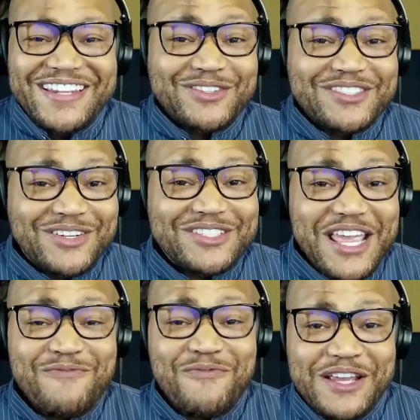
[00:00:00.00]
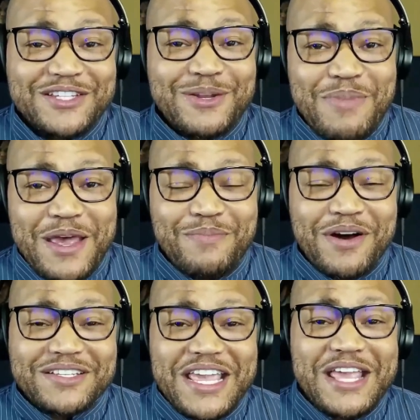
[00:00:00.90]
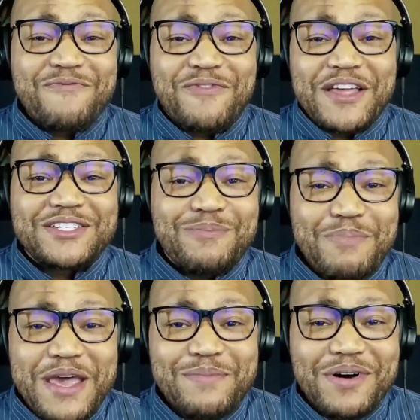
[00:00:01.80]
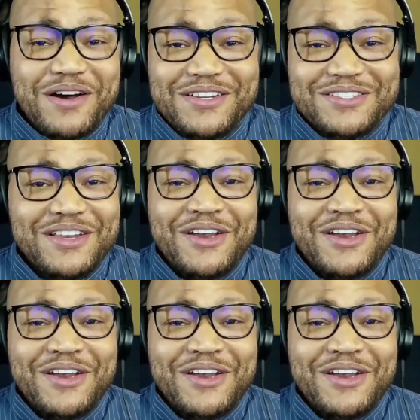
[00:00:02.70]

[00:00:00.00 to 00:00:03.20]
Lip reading: Those inflation bed bugs. Inflation bed bugs